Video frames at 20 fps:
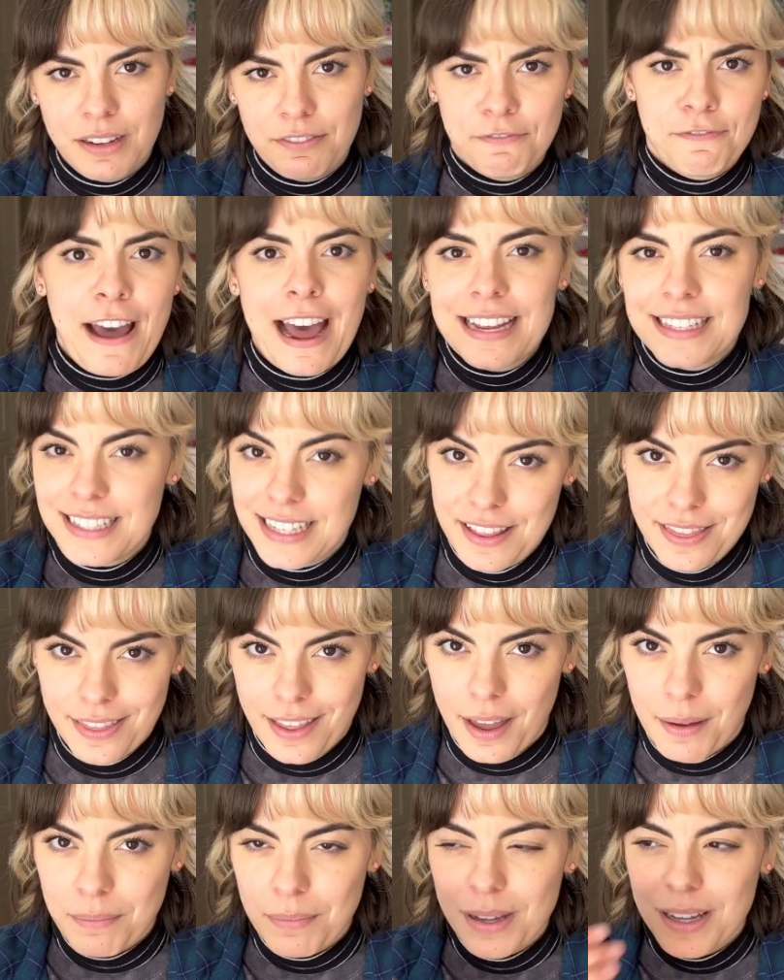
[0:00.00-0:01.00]
fasten
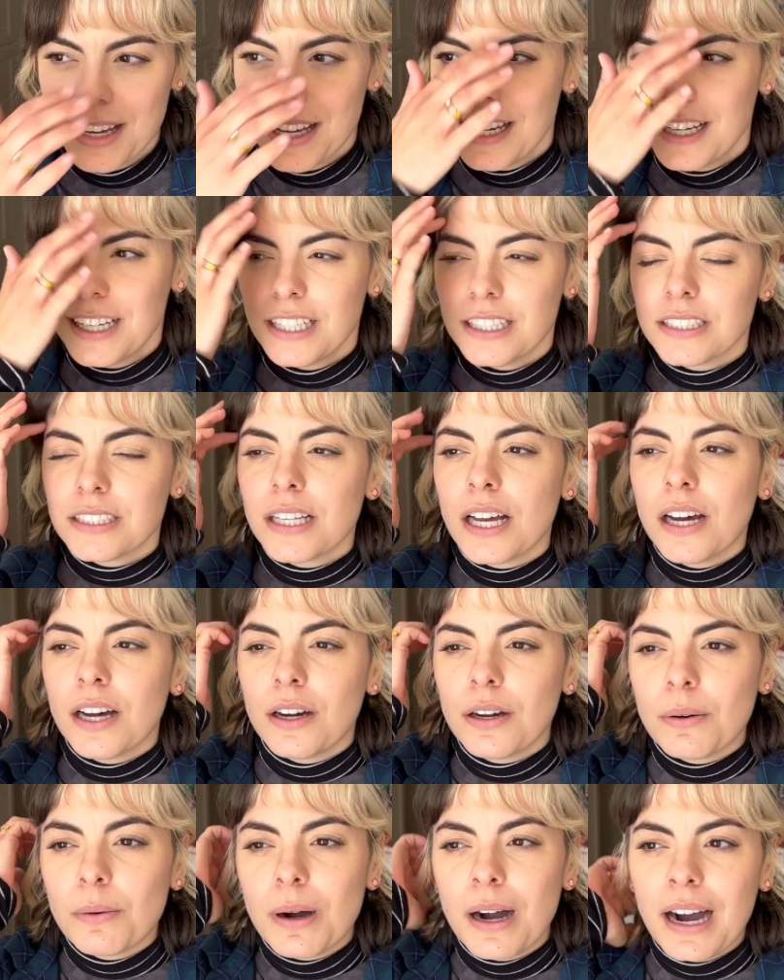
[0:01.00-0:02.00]
them.
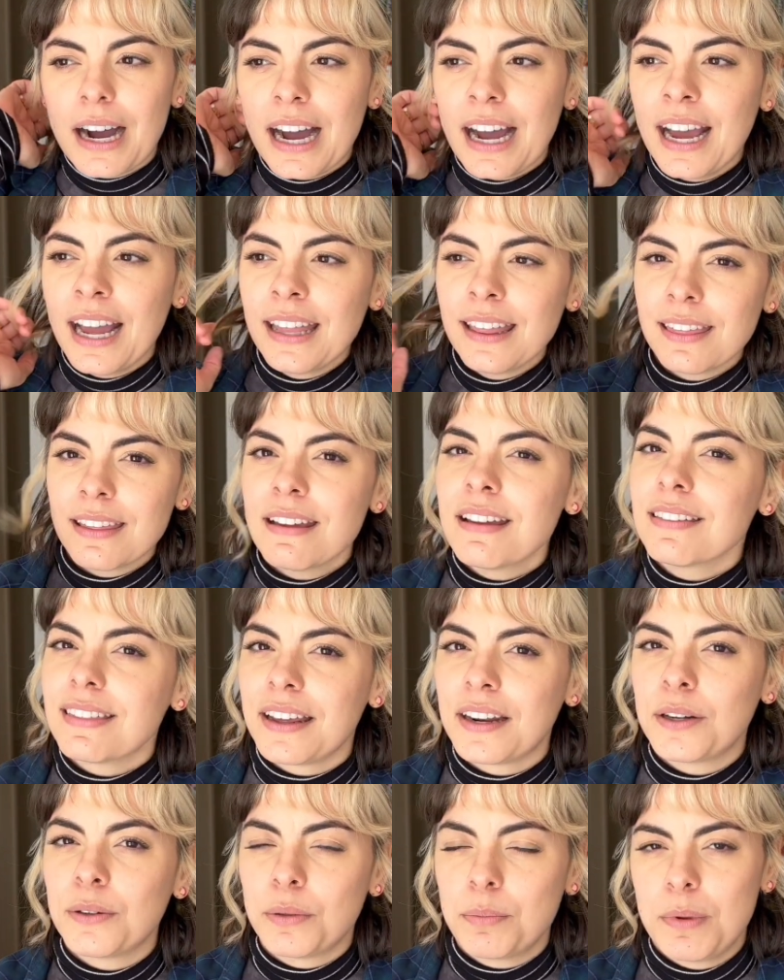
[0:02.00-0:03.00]
So I think
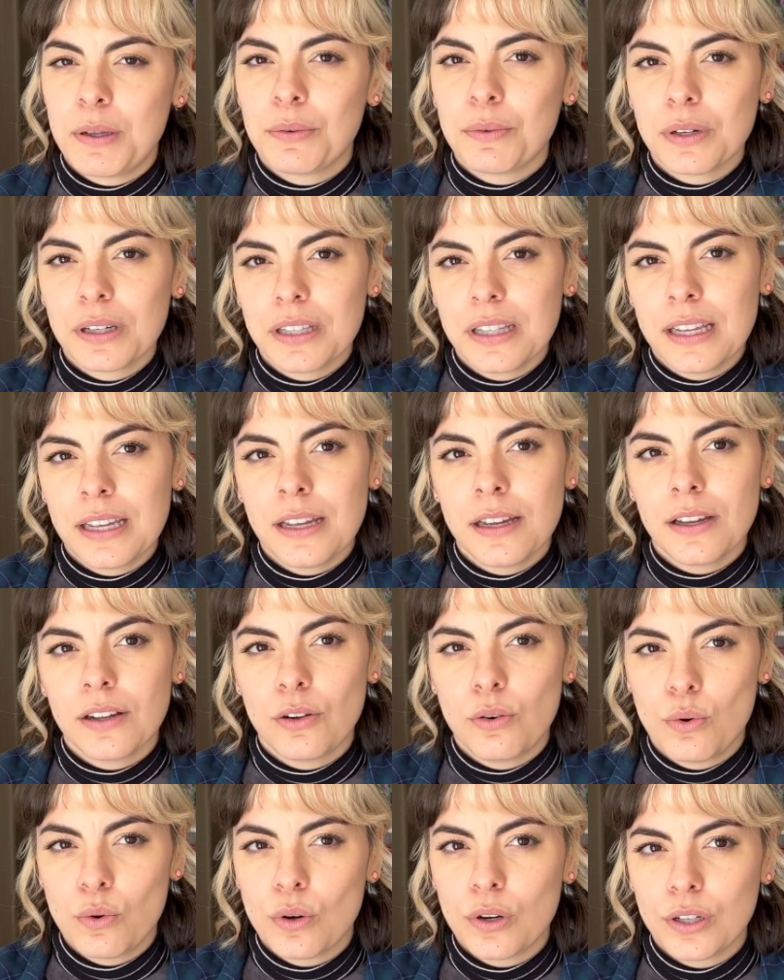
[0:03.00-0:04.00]
that it will be really
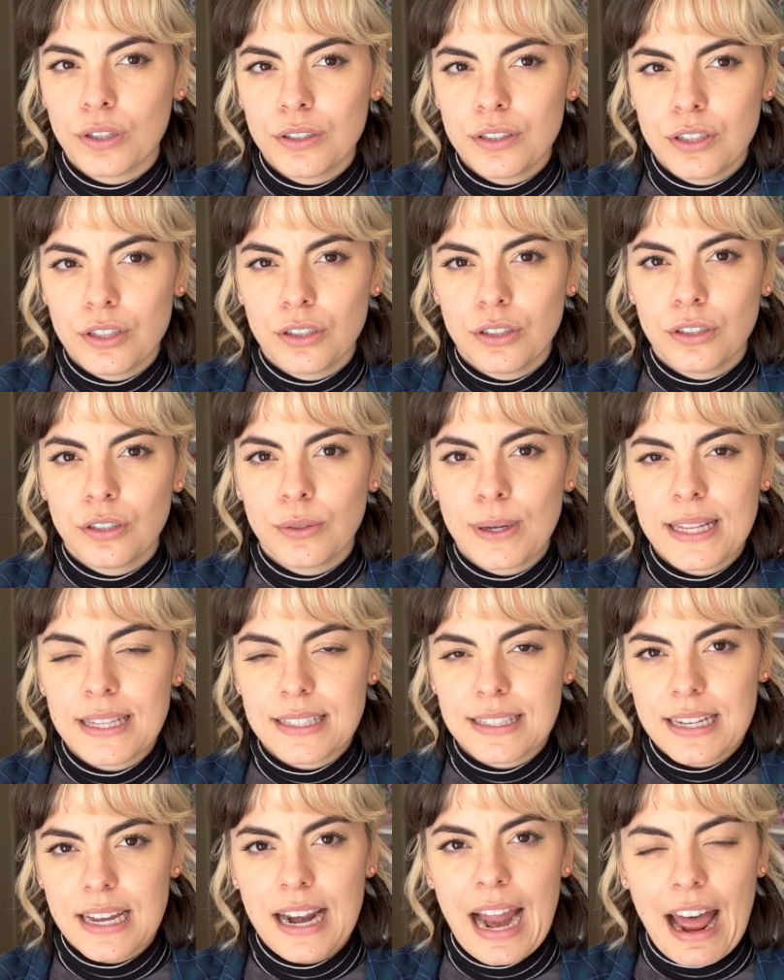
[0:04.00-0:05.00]
cool to
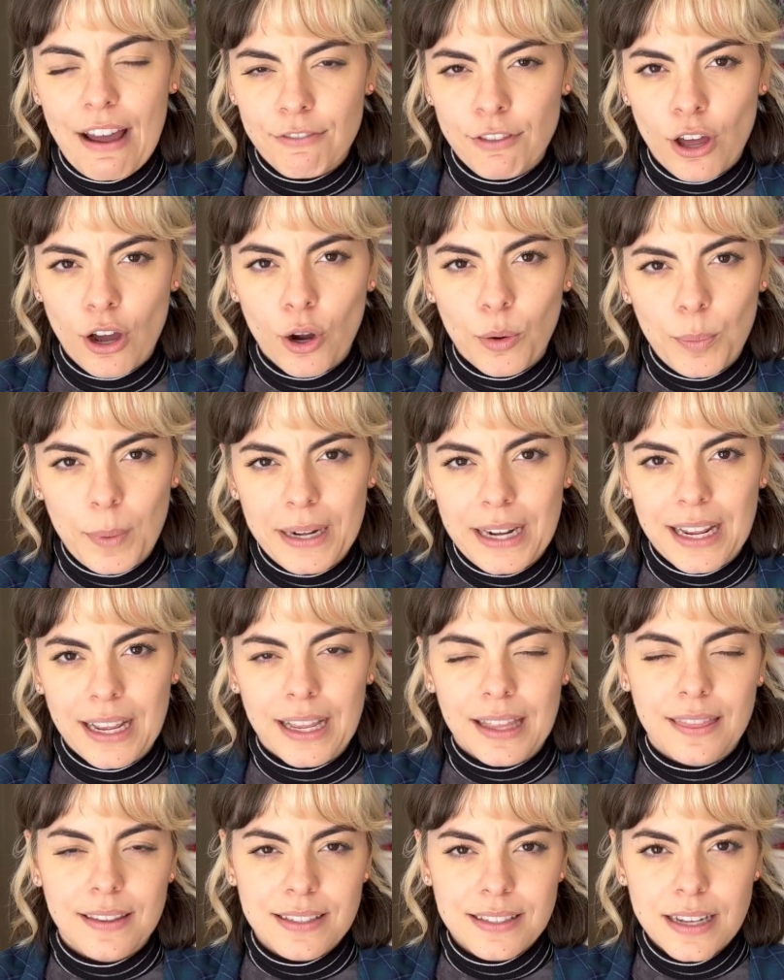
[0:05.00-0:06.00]
instead have the opening
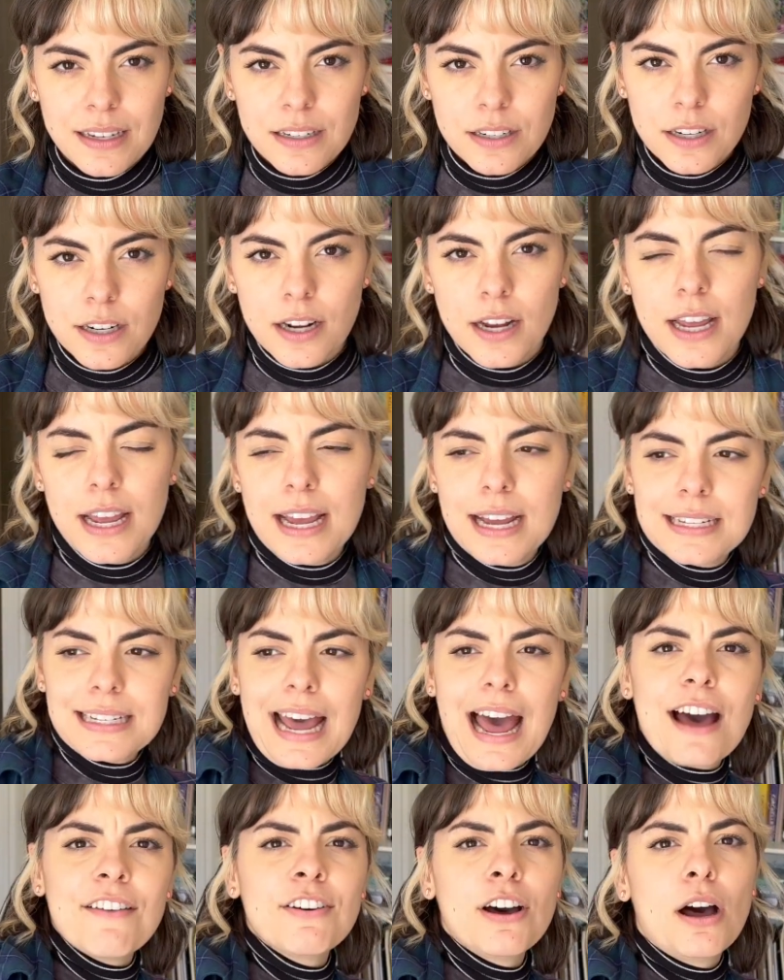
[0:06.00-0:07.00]
in the center, to
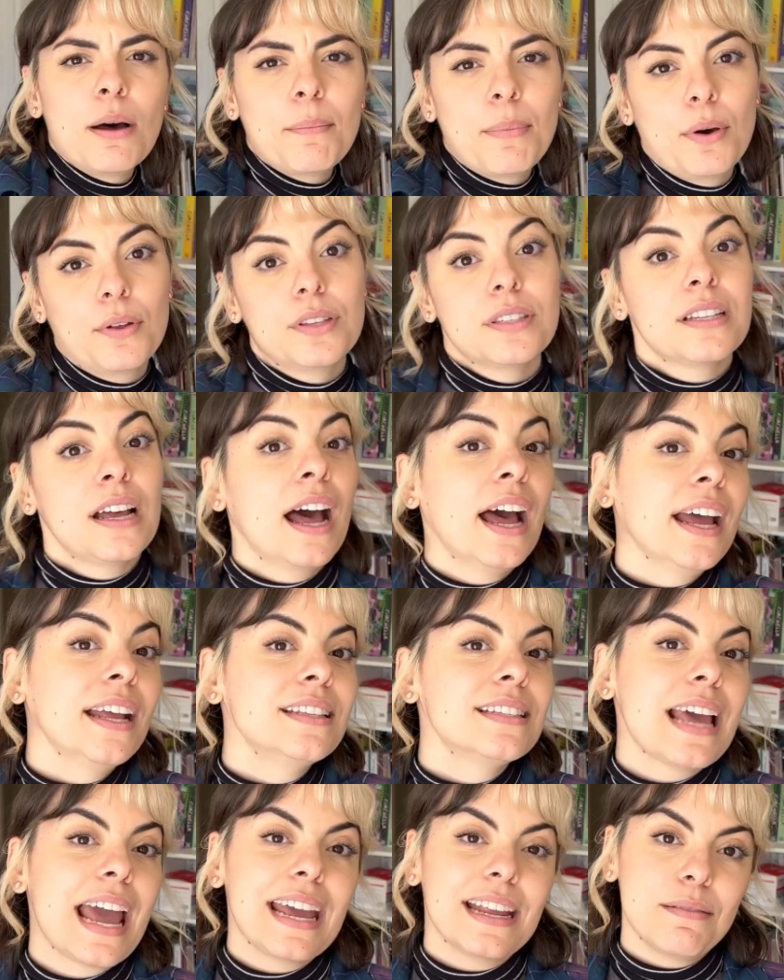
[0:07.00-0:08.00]
have it on both
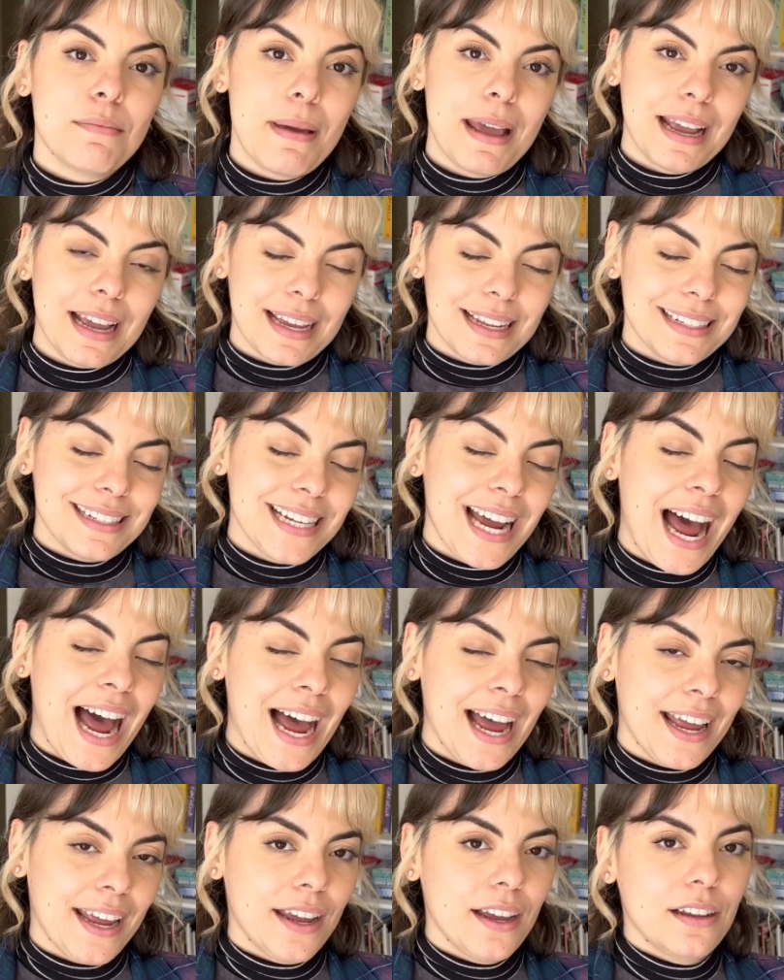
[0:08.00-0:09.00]
sides and make it
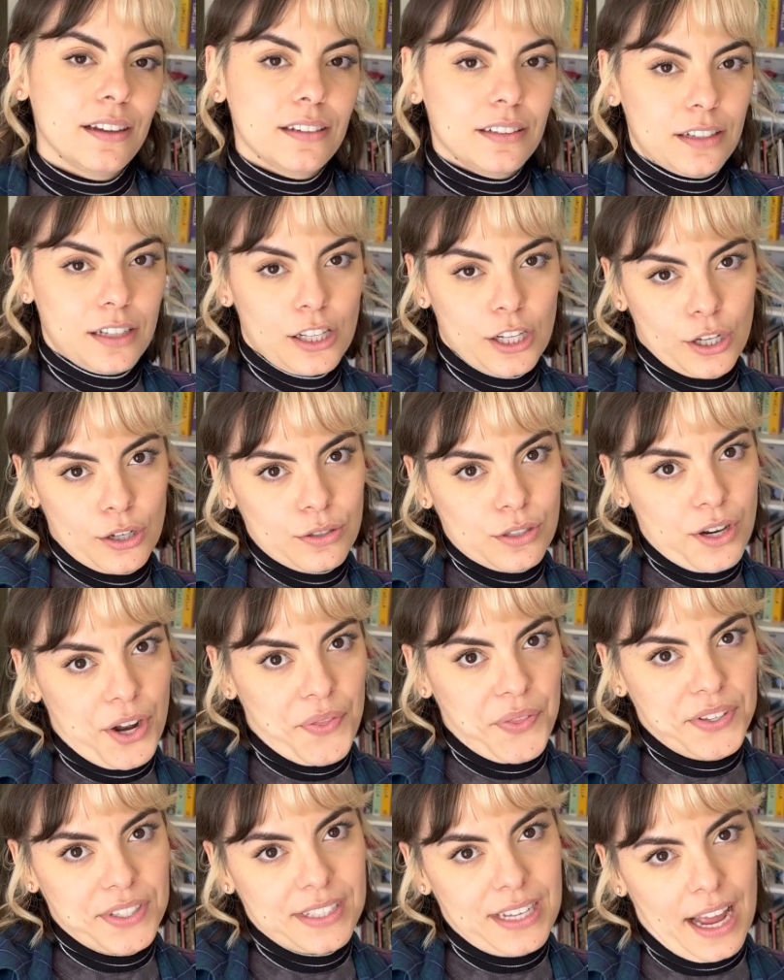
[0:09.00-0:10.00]
tie closed
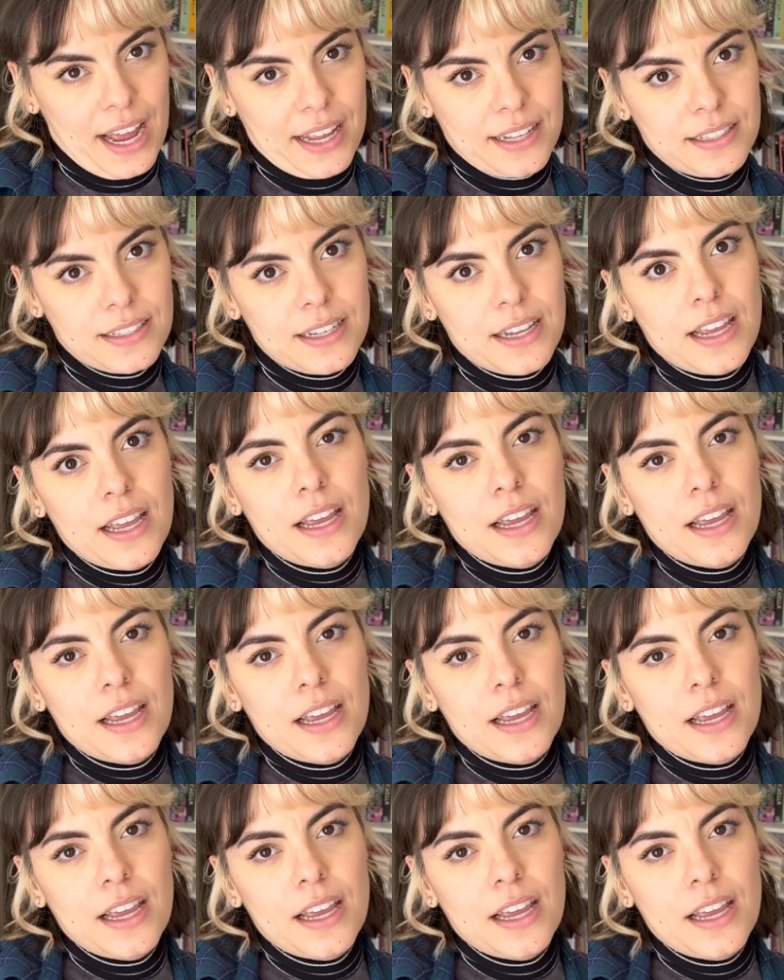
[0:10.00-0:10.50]
on the sides.